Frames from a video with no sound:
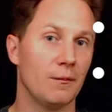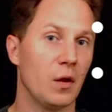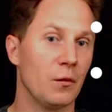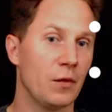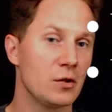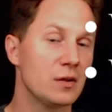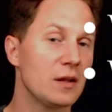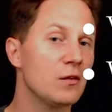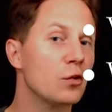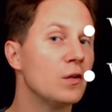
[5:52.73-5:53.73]
a function
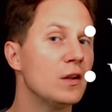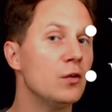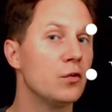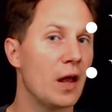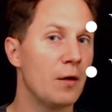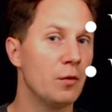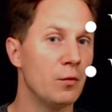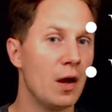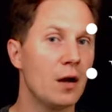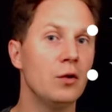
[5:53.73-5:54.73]
that is continuous
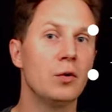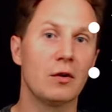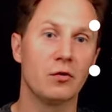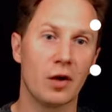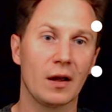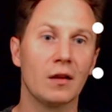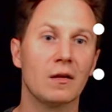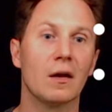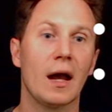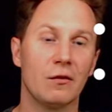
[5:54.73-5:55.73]
everywhere. You can check it
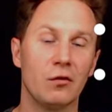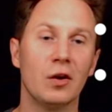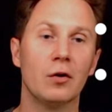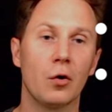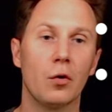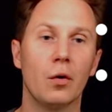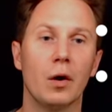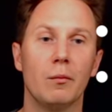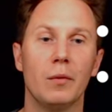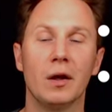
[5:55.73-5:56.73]
at 0
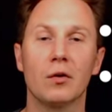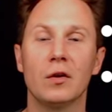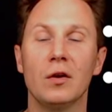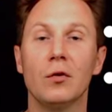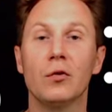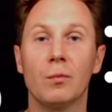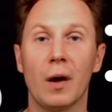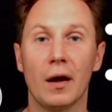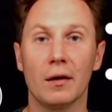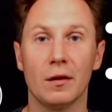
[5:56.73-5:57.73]
being continuous
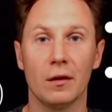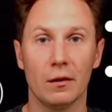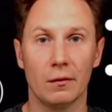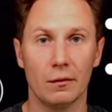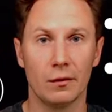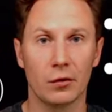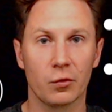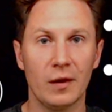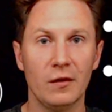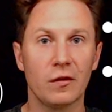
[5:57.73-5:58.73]
by the
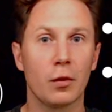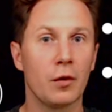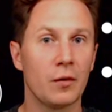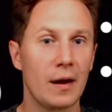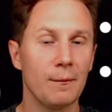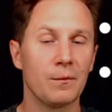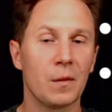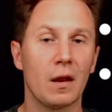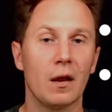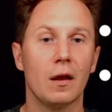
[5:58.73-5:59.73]
squeeze theorem.
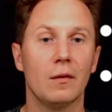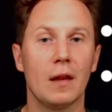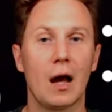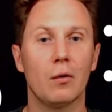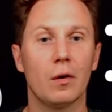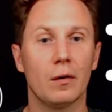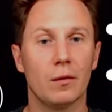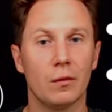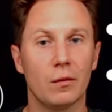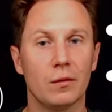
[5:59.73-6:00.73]
Now,
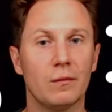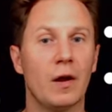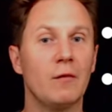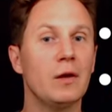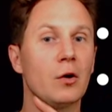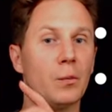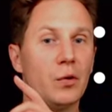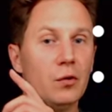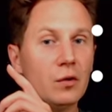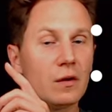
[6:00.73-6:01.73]
when we
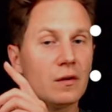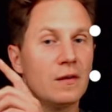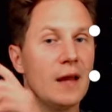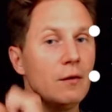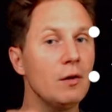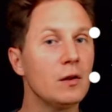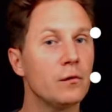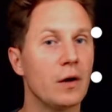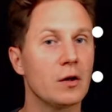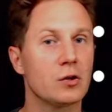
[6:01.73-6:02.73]
compute the derivative
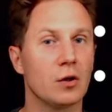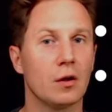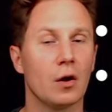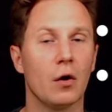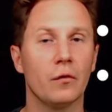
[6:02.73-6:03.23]
function of